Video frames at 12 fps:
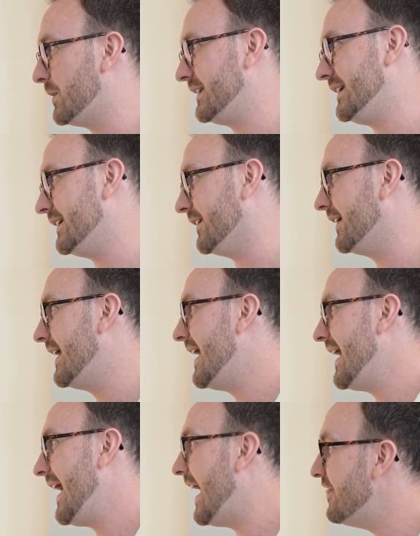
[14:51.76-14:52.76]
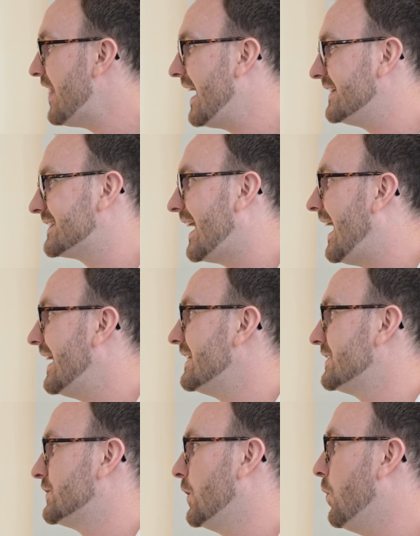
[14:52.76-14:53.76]
one here and that's
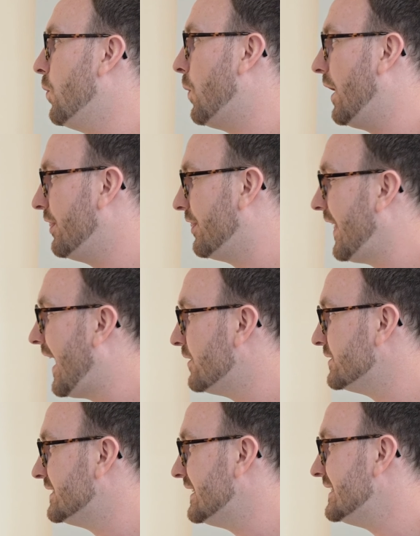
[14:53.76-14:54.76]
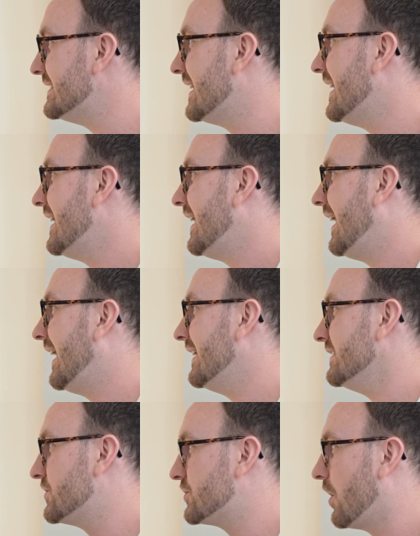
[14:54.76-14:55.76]
ISO 1000. Uh,
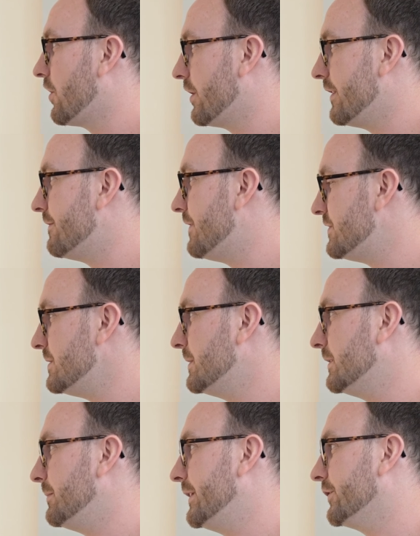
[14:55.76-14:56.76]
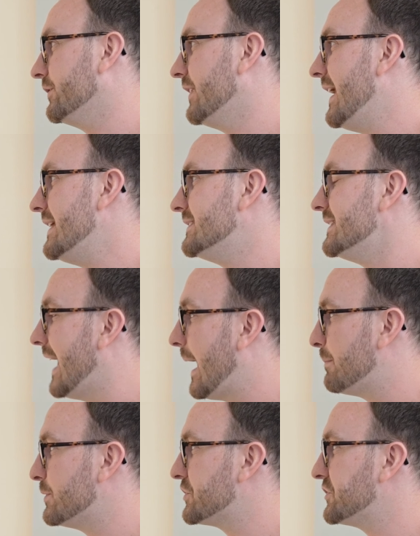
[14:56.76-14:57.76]
it's shot on a 50 millimeter lens. The
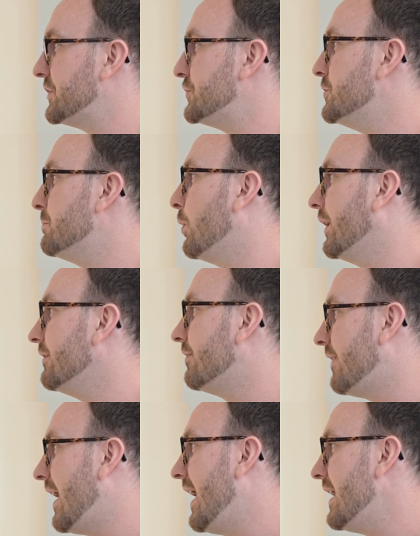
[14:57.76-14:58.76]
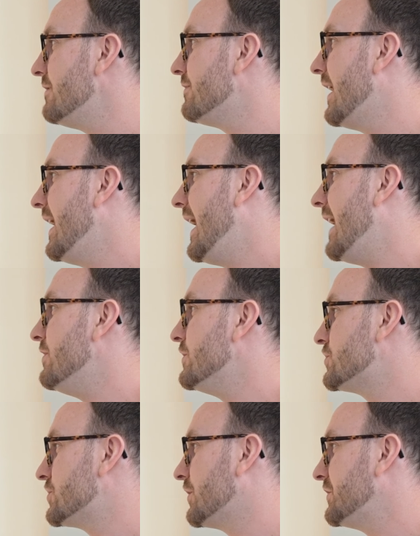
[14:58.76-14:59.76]
aperture is at 2.5, and the
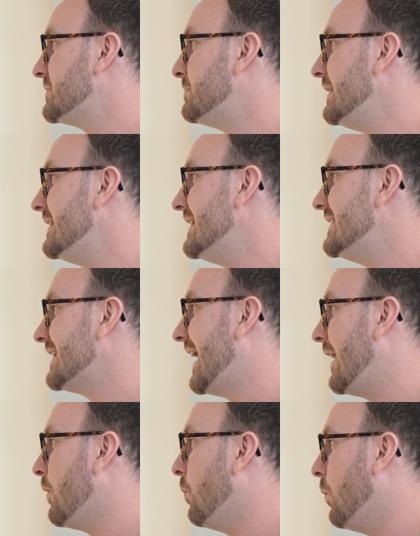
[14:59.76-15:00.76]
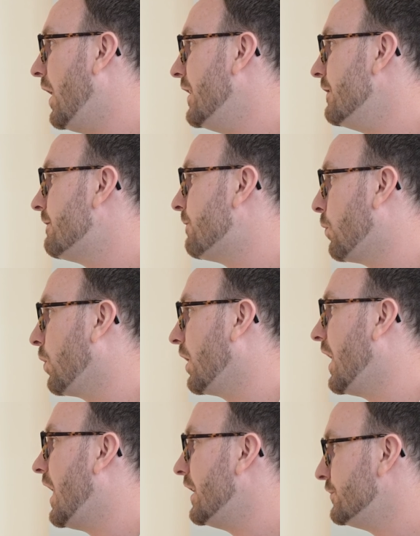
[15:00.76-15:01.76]
shutter speed is at 1
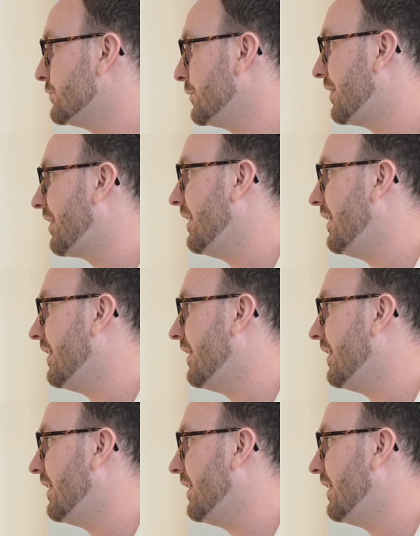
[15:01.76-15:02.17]
400th